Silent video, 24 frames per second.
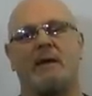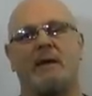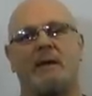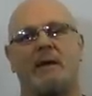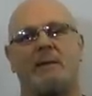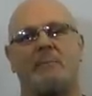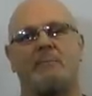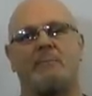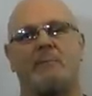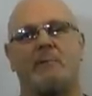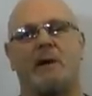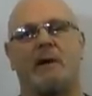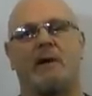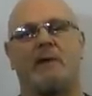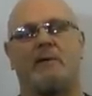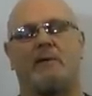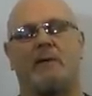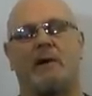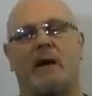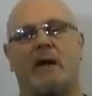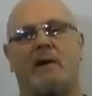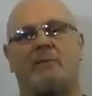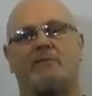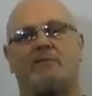it breaks
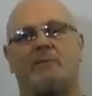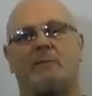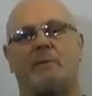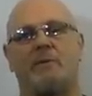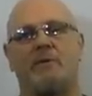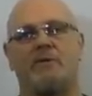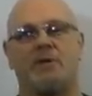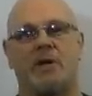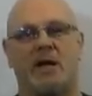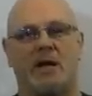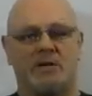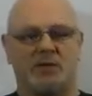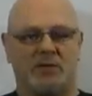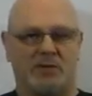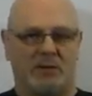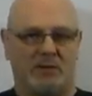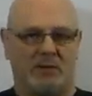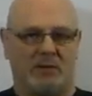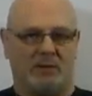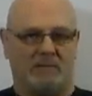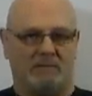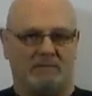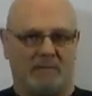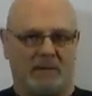the astral
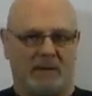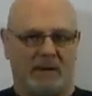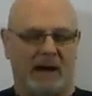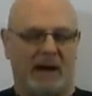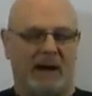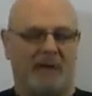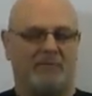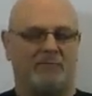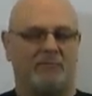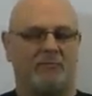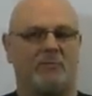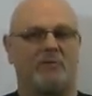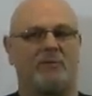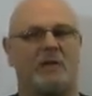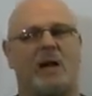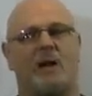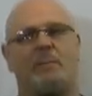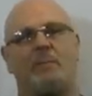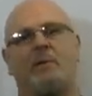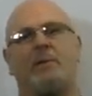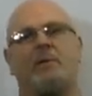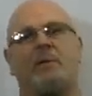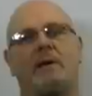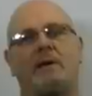projection, the astral
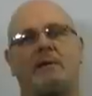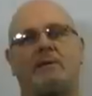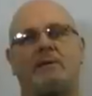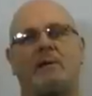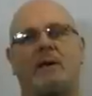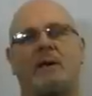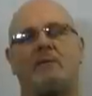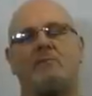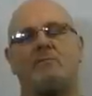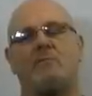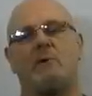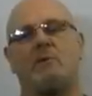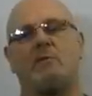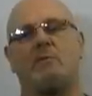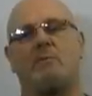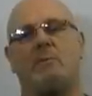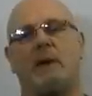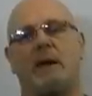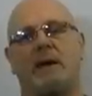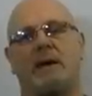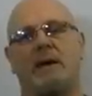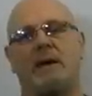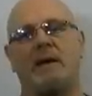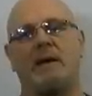double is reeled
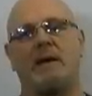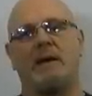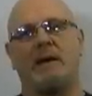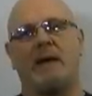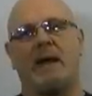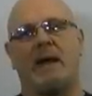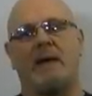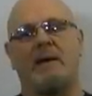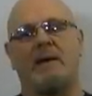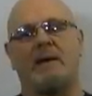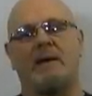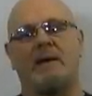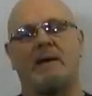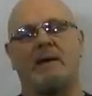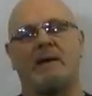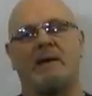back in again.